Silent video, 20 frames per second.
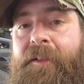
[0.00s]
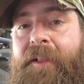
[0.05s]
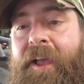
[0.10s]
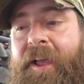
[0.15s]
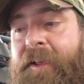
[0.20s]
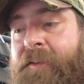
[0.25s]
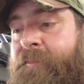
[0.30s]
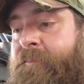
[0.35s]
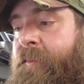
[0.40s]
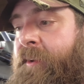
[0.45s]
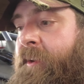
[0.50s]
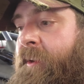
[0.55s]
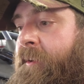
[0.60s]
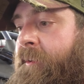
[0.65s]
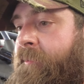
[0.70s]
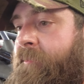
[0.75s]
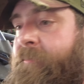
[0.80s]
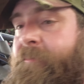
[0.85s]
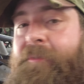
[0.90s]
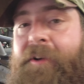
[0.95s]
last
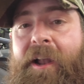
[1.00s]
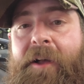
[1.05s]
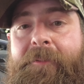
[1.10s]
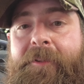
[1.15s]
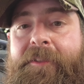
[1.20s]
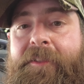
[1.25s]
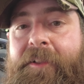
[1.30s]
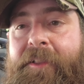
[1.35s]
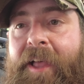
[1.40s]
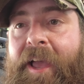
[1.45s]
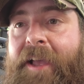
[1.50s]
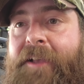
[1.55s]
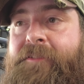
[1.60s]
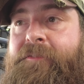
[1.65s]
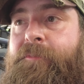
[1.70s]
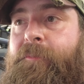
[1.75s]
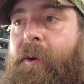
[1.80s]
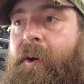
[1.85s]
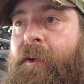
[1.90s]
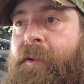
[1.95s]
videos, probably the
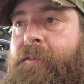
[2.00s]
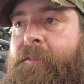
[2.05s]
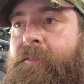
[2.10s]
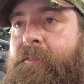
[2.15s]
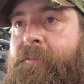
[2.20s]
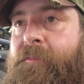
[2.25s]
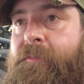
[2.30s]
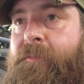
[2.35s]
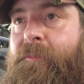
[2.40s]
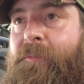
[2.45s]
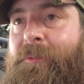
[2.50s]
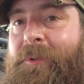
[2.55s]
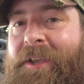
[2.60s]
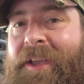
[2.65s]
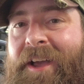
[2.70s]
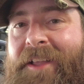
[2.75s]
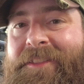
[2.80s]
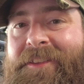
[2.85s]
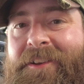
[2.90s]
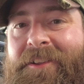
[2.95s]
last one. We
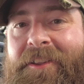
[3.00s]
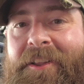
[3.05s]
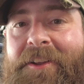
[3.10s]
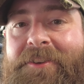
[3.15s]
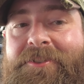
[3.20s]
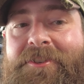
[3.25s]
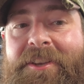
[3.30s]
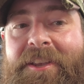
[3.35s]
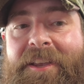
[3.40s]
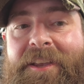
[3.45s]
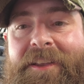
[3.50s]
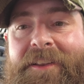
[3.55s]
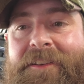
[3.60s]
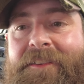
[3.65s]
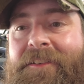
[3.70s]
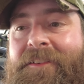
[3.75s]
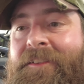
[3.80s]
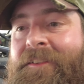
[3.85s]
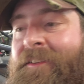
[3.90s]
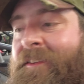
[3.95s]
got the clutch kit
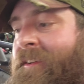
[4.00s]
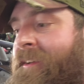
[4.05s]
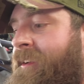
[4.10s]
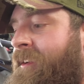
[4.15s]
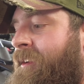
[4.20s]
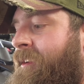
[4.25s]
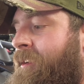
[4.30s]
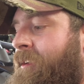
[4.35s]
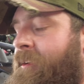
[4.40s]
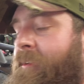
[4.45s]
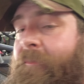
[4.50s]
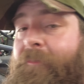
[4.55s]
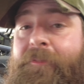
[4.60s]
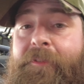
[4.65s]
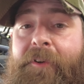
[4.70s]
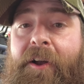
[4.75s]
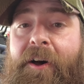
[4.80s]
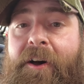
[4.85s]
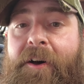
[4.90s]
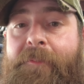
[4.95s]

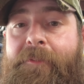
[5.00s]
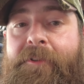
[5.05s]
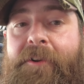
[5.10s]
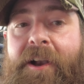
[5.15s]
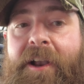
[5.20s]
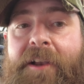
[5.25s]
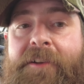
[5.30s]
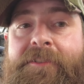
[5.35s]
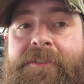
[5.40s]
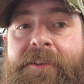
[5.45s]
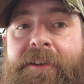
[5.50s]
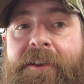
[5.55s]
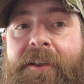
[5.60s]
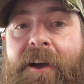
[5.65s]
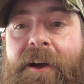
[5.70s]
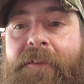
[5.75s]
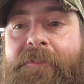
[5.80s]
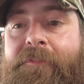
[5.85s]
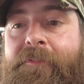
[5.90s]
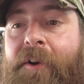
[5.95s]
from Crash City
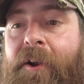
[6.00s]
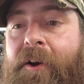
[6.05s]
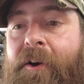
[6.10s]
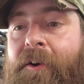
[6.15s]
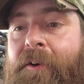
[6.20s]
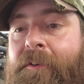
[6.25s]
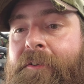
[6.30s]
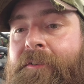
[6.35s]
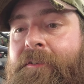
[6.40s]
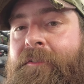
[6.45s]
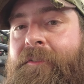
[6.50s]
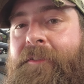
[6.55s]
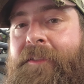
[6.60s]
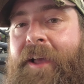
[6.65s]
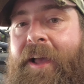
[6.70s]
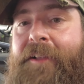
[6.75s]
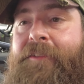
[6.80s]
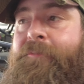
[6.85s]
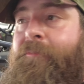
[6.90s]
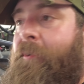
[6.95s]
Off-Road.
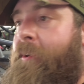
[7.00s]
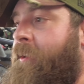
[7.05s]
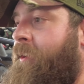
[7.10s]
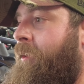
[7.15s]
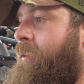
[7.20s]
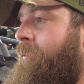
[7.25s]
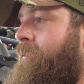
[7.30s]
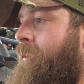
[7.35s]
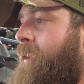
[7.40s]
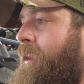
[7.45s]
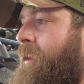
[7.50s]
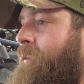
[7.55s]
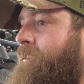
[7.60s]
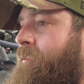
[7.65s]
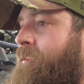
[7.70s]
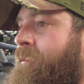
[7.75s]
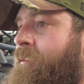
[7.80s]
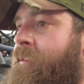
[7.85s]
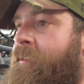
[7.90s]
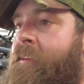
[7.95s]
That's working
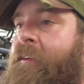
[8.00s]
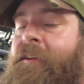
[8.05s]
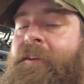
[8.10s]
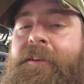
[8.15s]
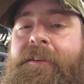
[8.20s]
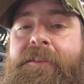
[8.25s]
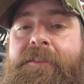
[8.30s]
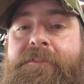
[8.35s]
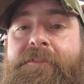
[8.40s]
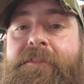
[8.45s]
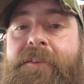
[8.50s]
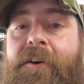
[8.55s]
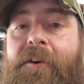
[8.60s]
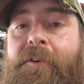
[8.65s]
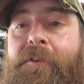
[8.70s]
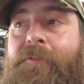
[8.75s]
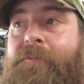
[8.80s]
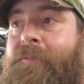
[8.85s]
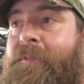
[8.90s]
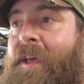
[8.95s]
great.
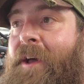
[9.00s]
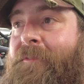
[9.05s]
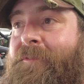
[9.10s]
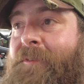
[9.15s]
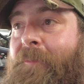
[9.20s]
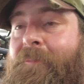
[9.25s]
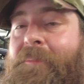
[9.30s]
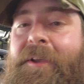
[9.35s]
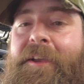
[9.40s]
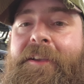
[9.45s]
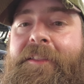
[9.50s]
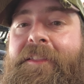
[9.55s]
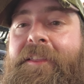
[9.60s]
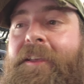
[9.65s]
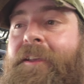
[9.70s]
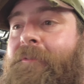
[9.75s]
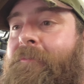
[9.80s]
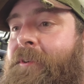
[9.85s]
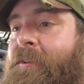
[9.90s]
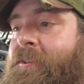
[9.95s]
So that was a big thing we